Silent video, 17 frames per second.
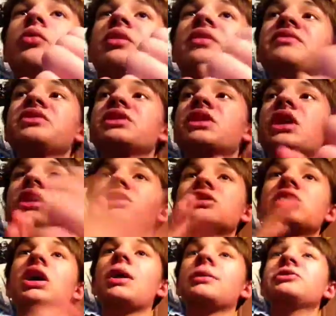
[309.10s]
Weaving's
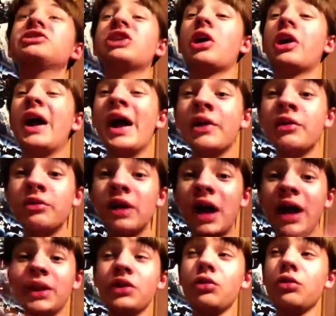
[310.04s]
character. I'm sorry, I do
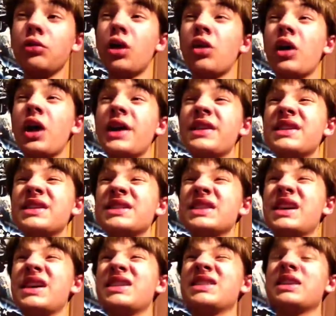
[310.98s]
not know a lot of these
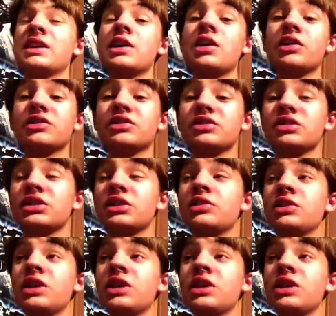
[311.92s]
guys' character